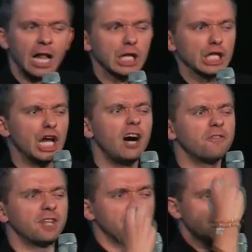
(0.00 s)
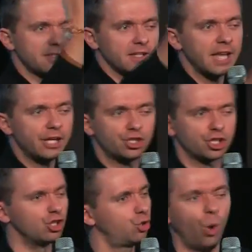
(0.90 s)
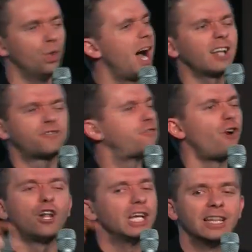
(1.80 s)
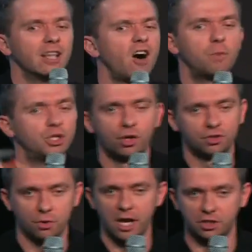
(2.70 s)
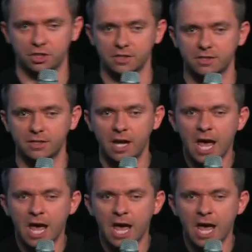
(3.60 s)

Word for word: Love the destination. Do not fall in love with your directions.